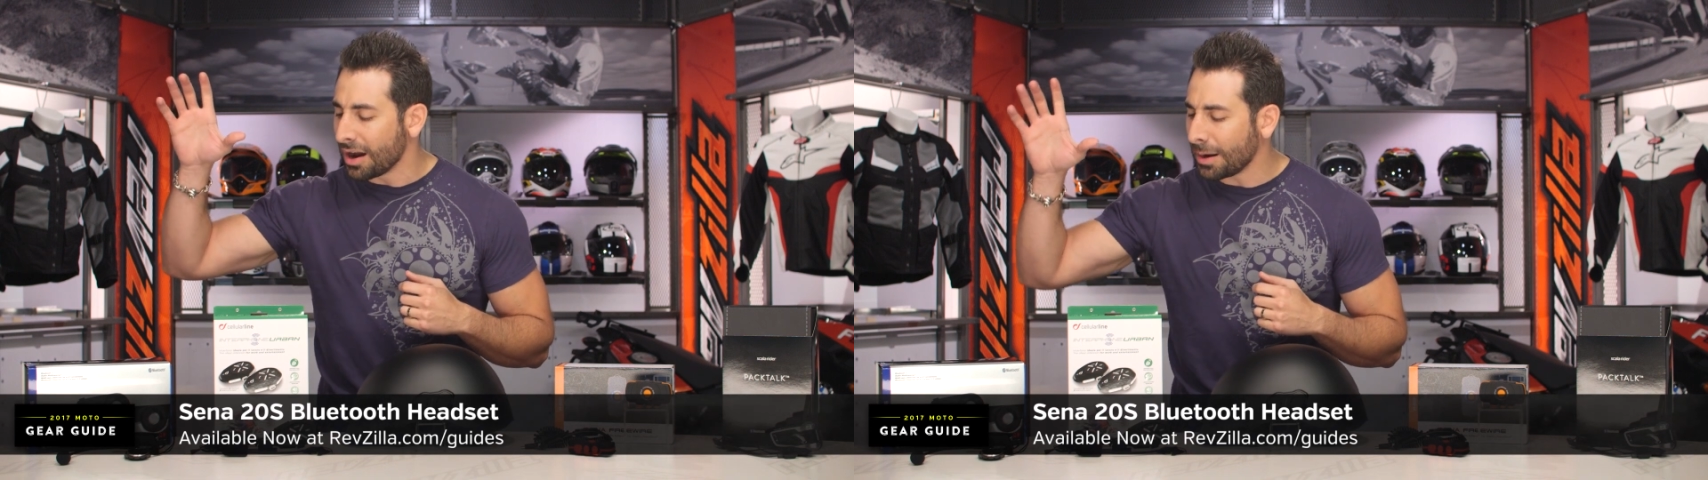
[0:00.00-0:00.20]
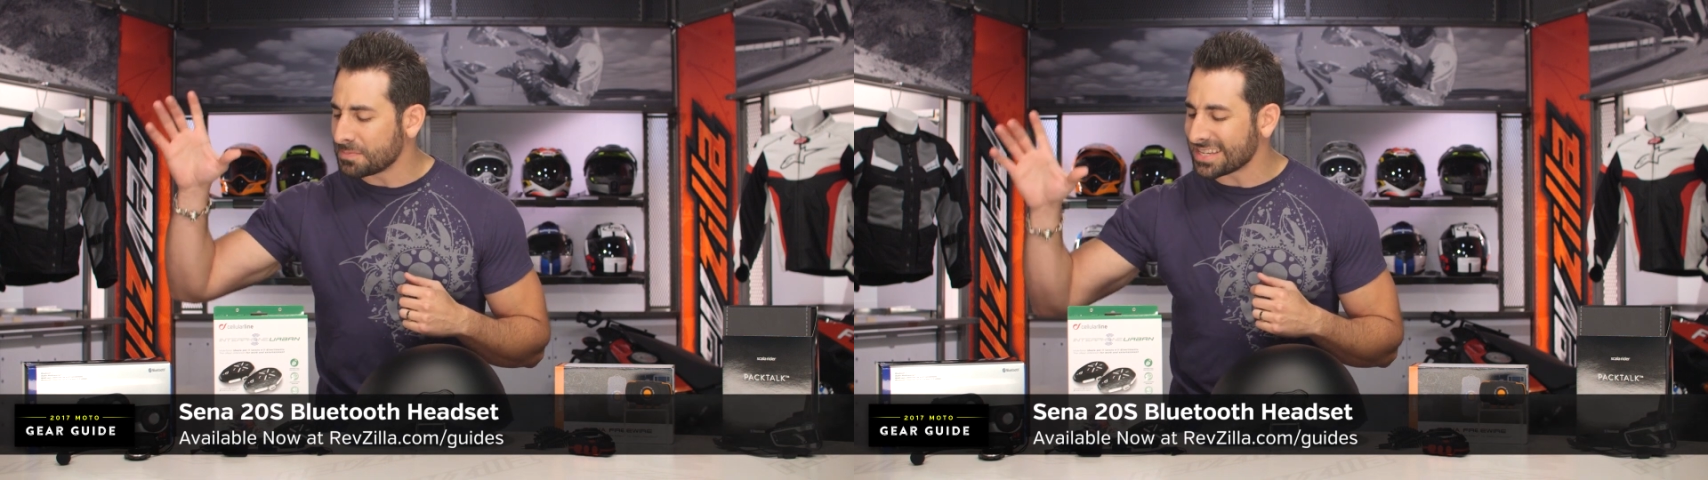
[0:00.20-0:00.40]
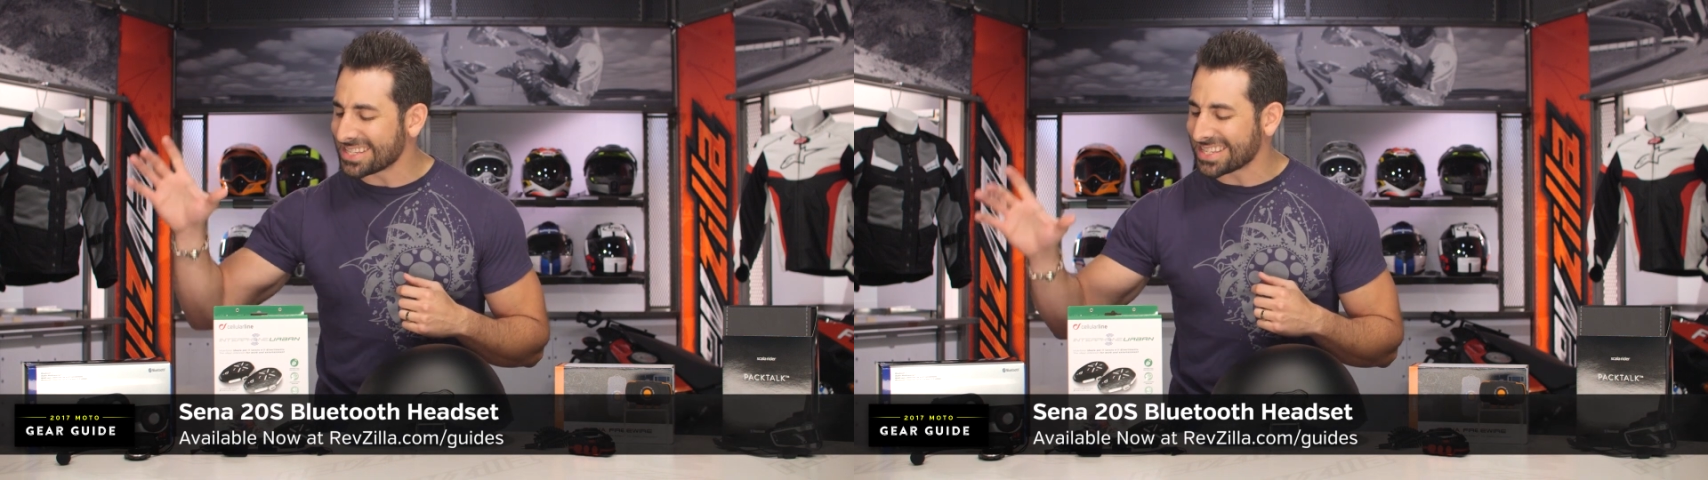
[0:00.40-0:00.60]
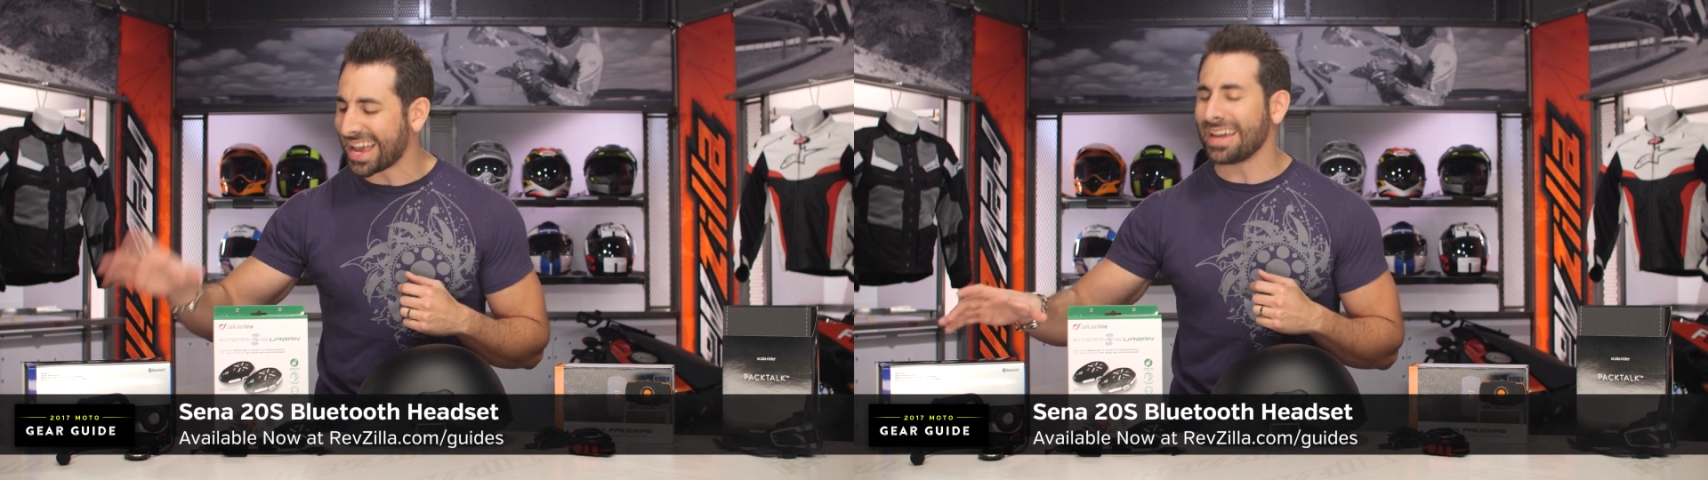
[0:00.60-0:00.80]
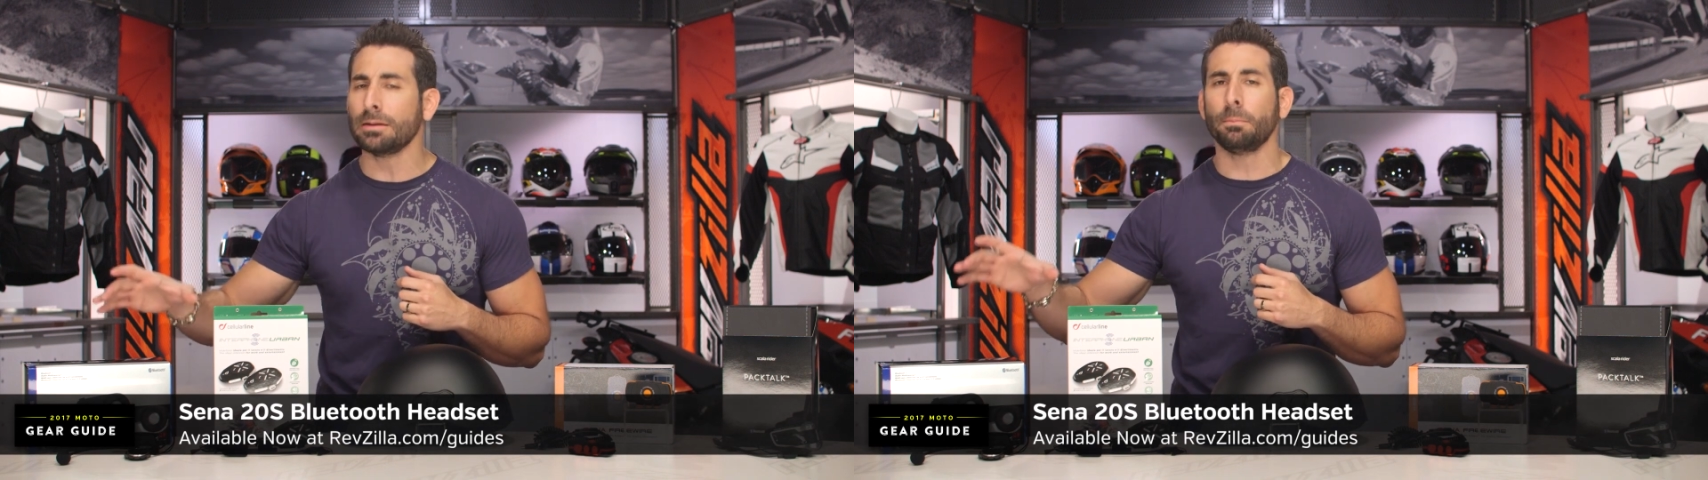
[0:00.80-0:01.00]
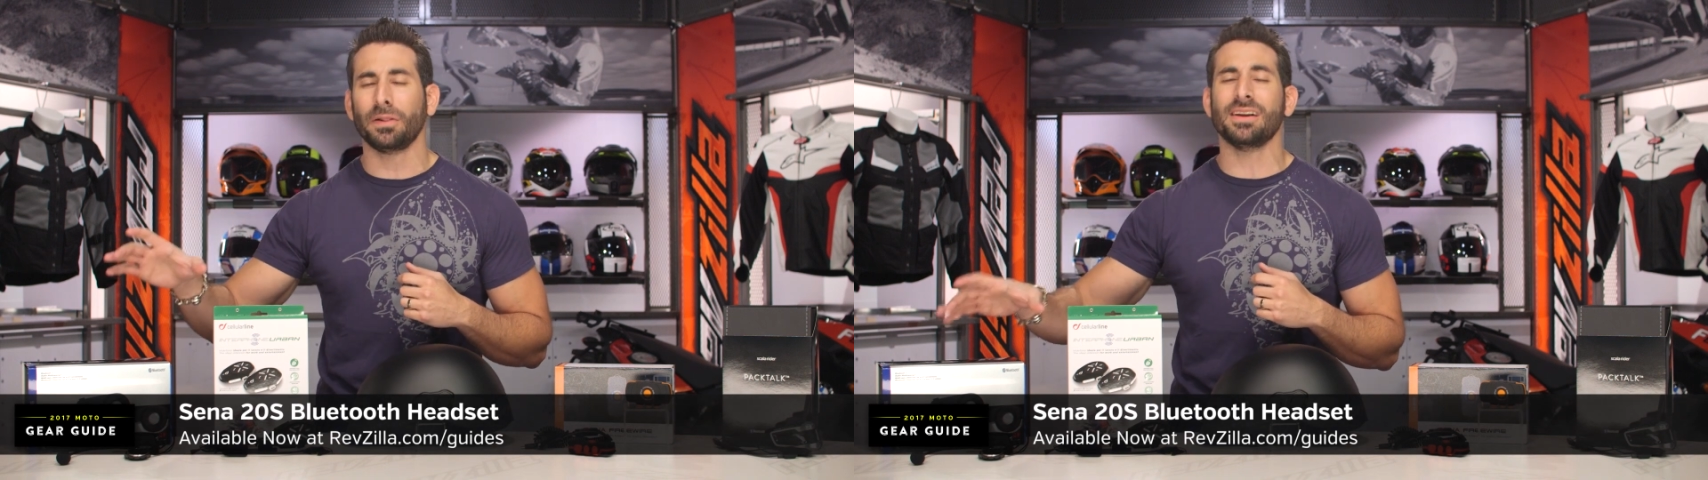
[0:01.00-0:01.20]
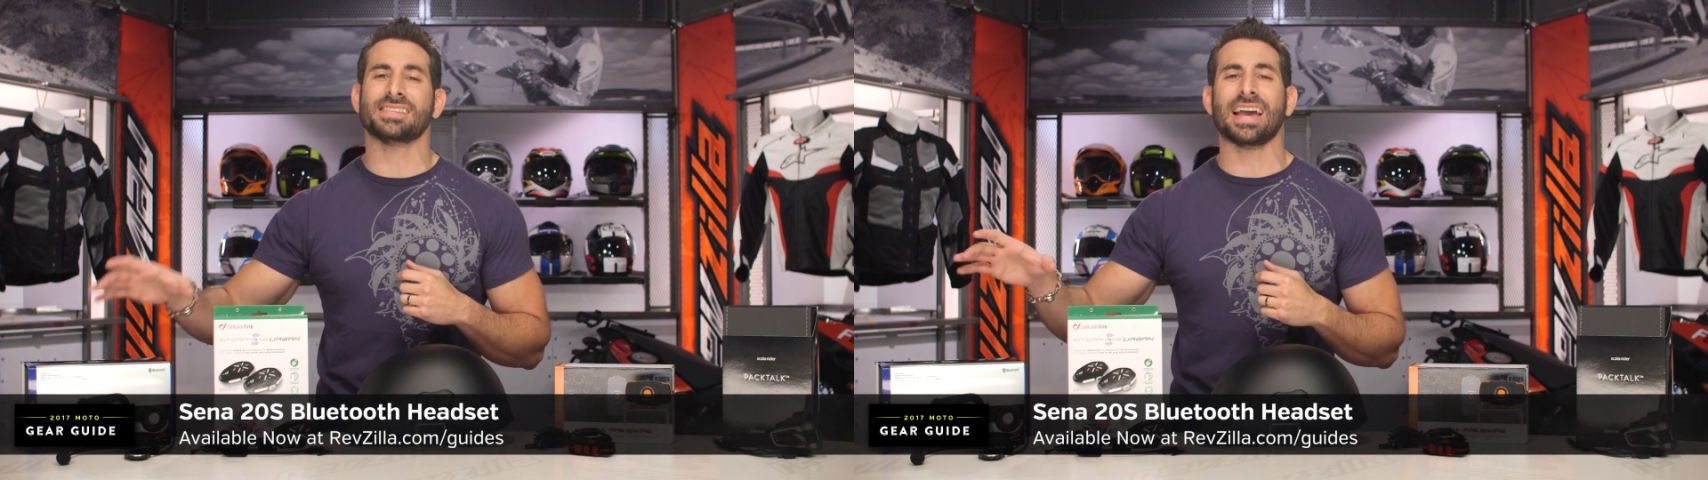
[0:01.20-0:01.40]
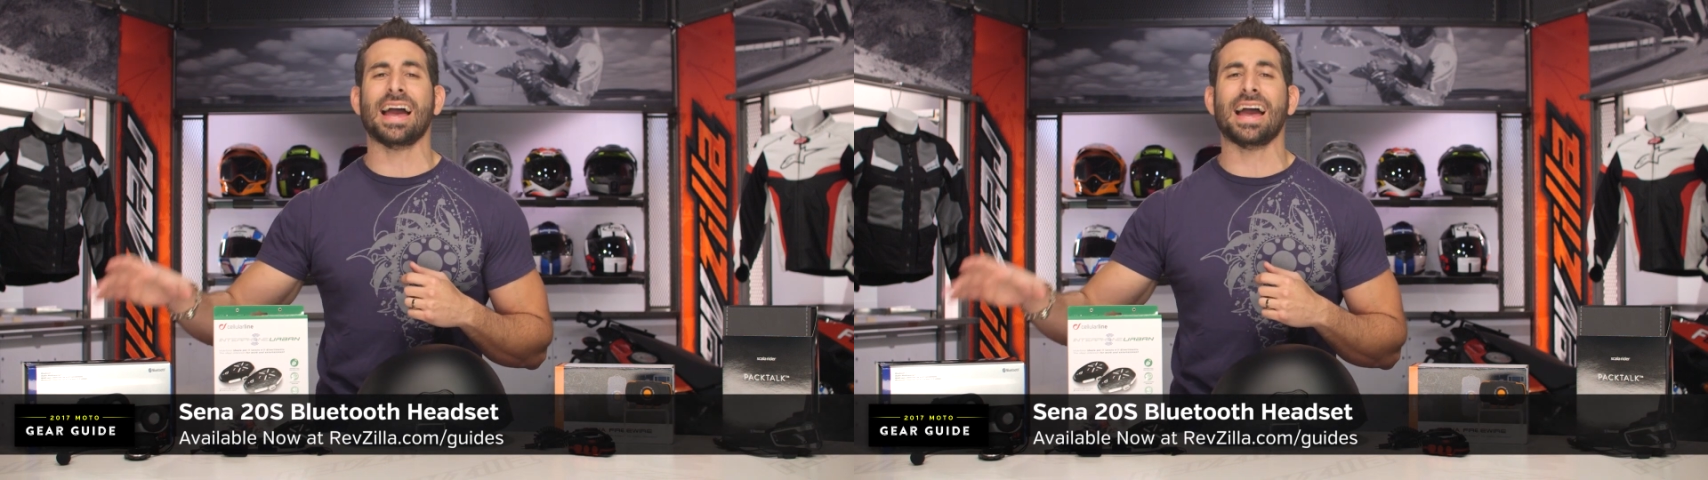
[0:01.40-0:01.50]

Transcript: up to 10+